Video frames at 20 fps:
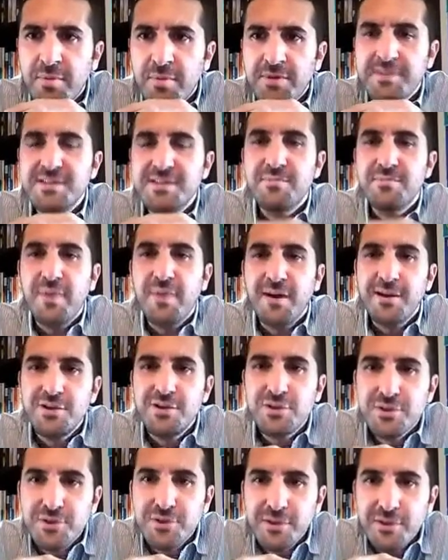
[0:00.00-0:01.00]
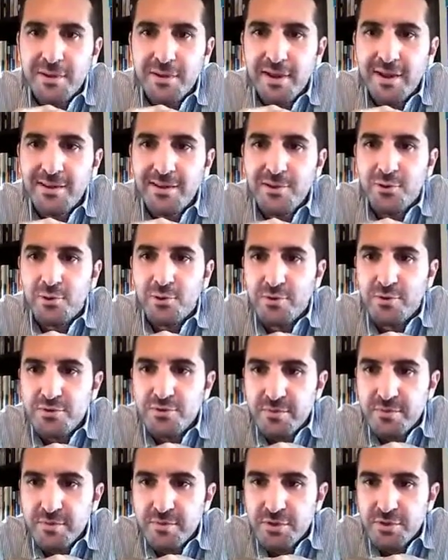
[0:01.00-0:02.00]
participation and your
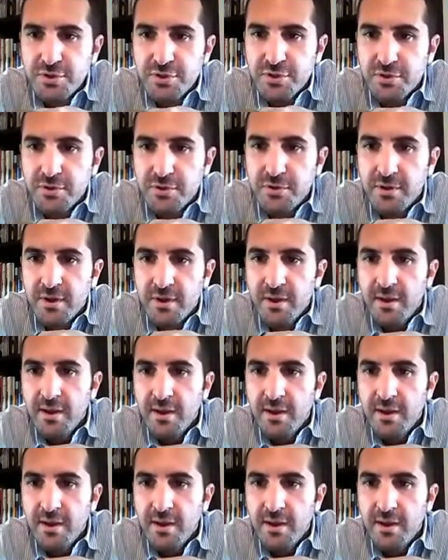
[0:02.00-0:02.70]
contribution.